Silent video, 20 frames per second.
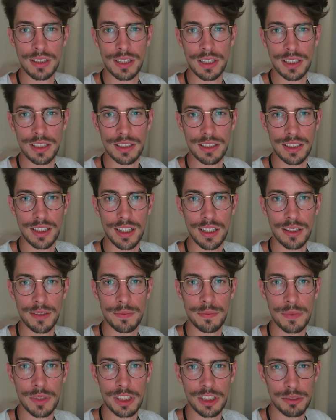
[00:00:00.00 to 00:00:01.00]
and
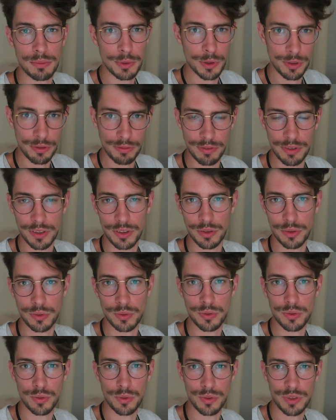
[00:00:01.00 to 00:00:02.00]
it's beautiful
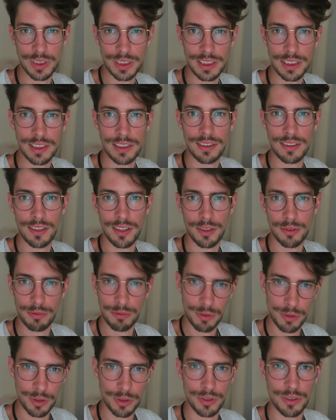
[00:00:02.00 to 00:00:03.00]
to see it
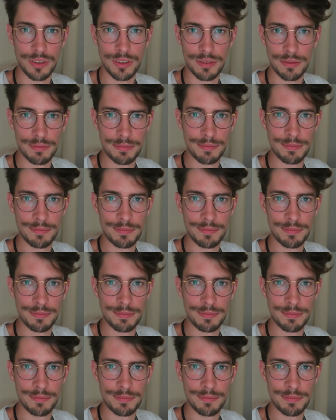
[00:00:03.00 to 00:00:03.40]
unfold.